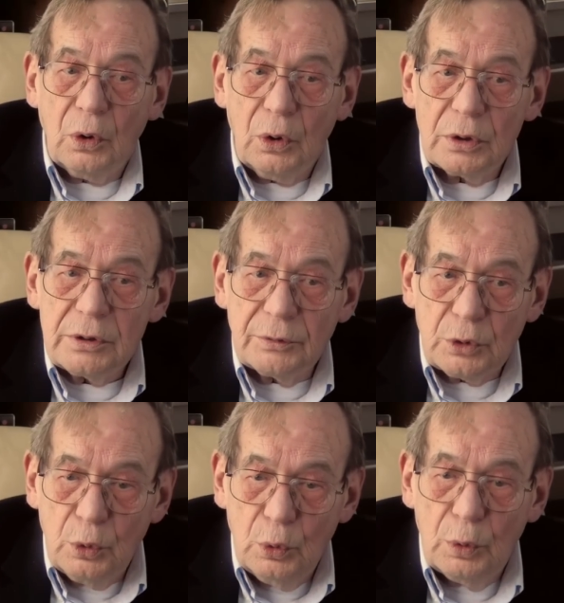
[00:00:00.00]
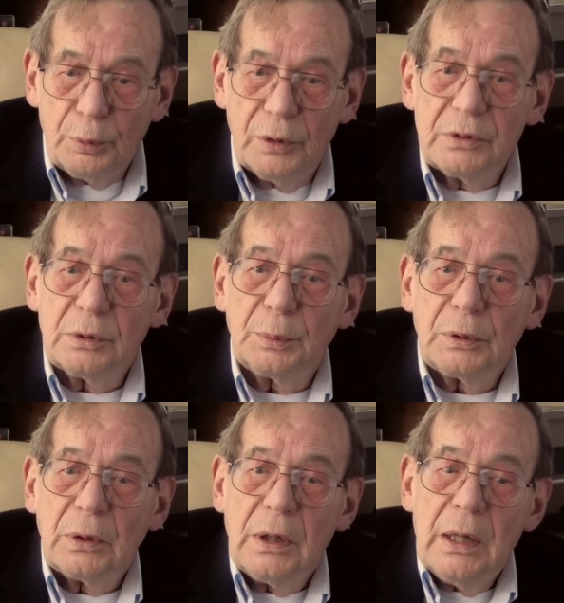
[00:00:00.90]
Gurdjieff's core
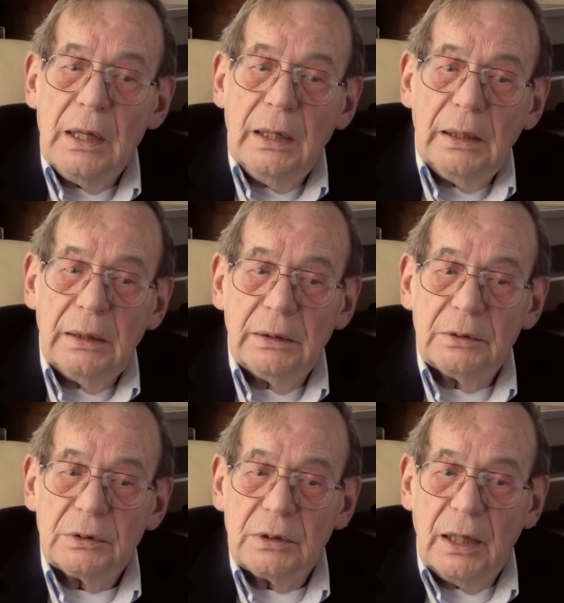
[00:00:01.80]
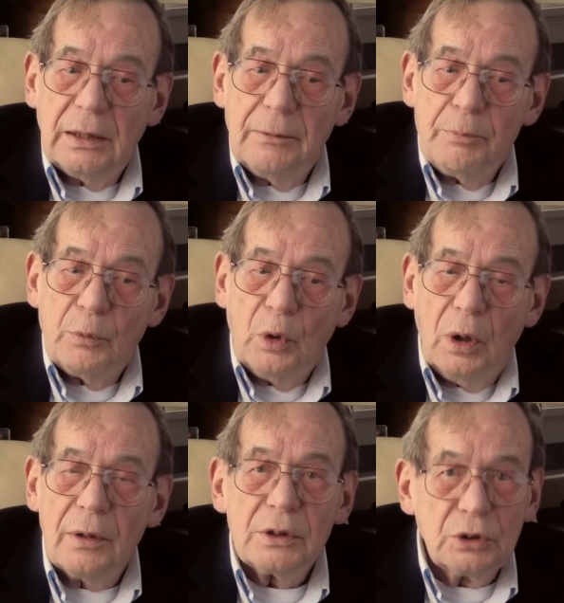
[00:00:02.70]
principle, is that
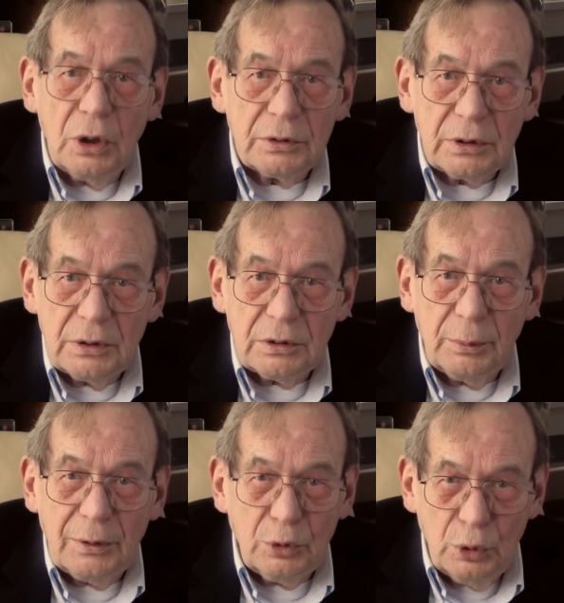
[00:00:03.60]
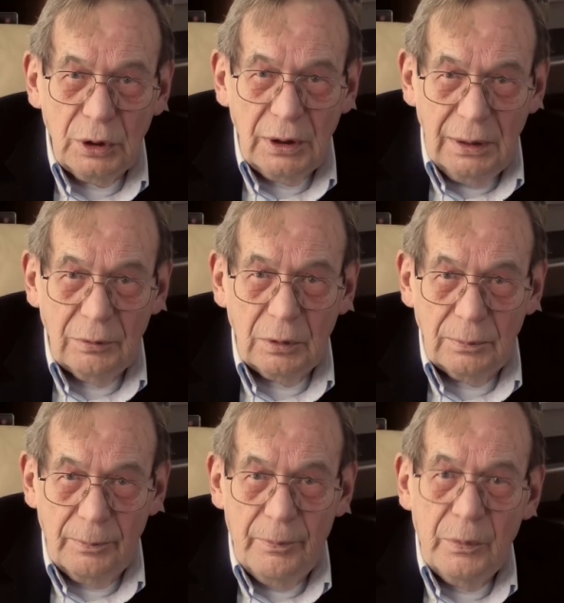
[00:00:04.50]
all of this nonsense about good and evil
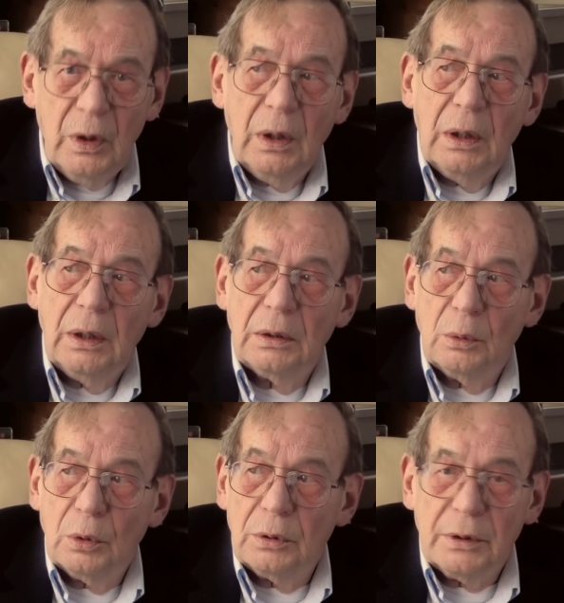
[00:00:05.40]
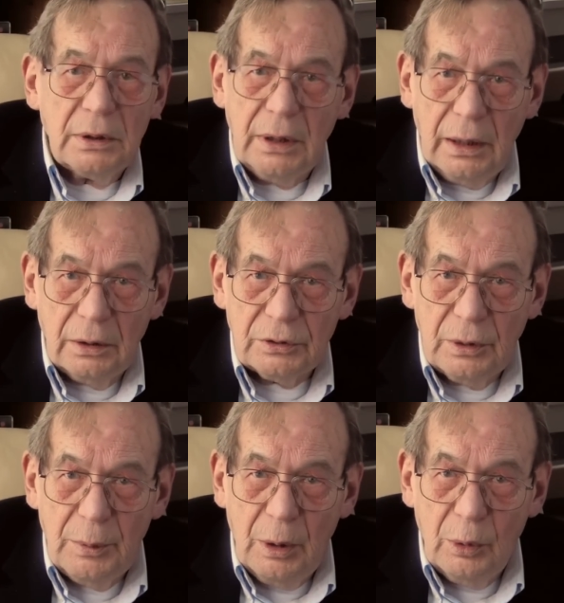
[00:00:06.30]
in the world, that they are
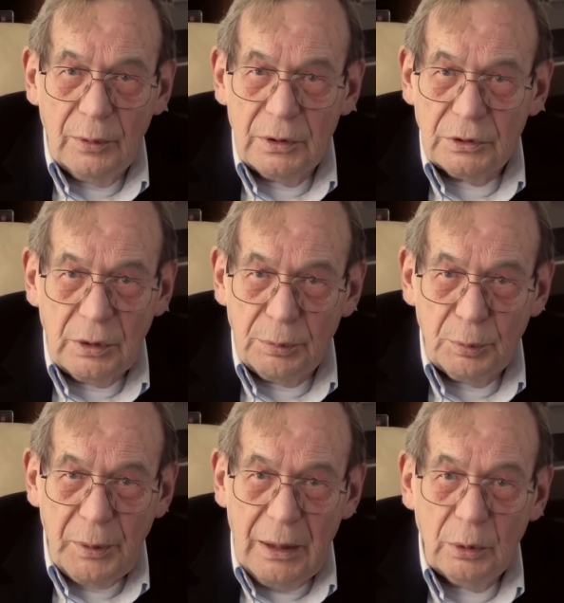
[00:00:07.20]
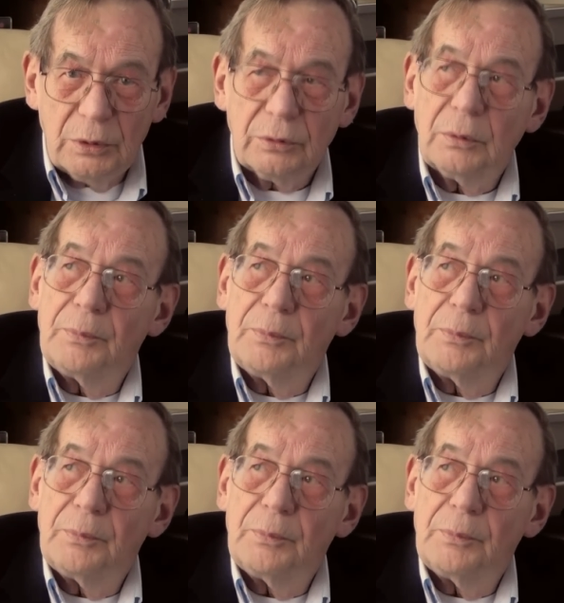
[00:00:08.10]
somehow or other separate powers